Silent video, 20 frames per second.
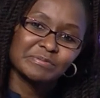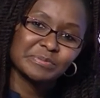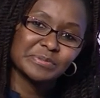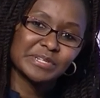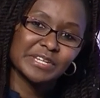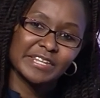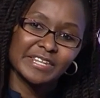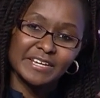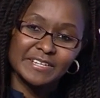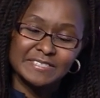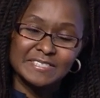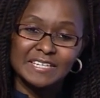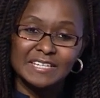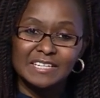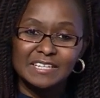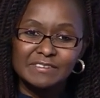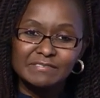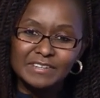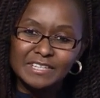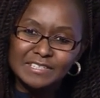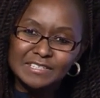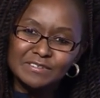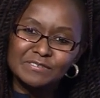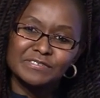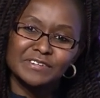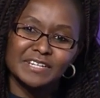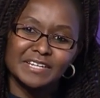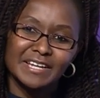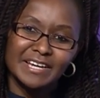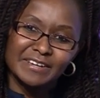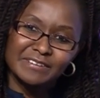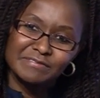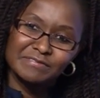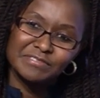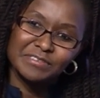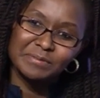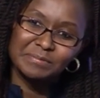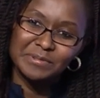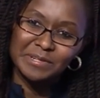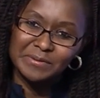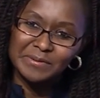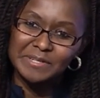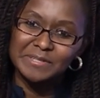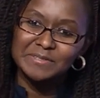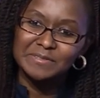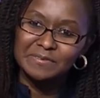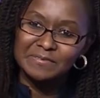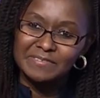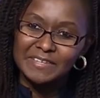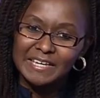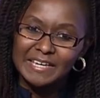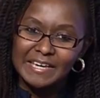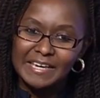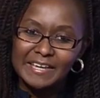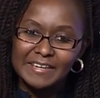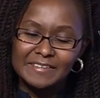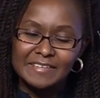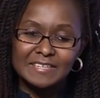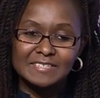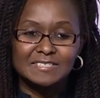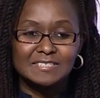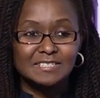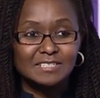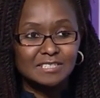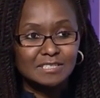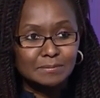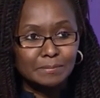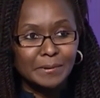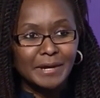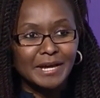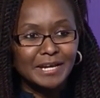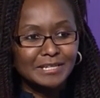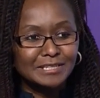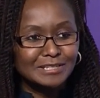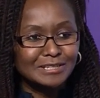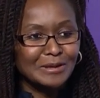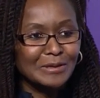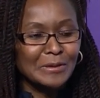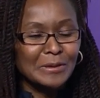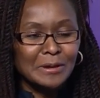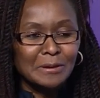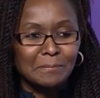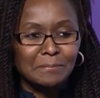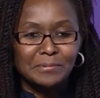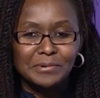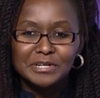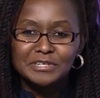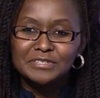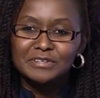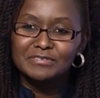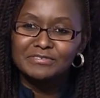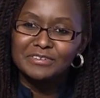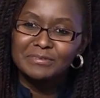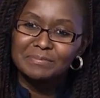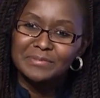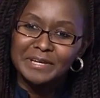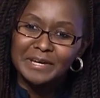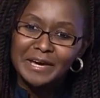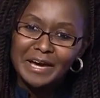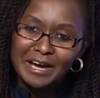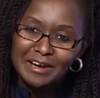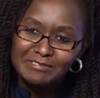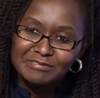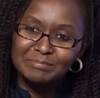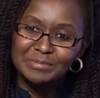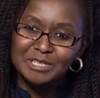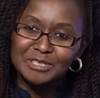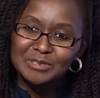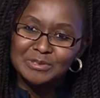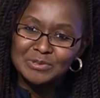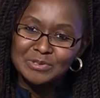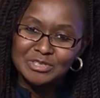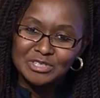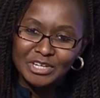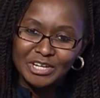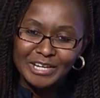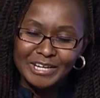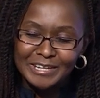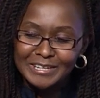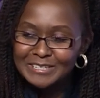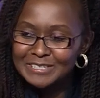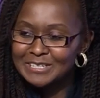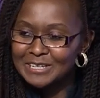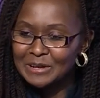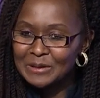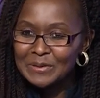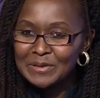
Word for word: In other words, they live a different life from the rest of the Kenyans, despite pressure from the government to change.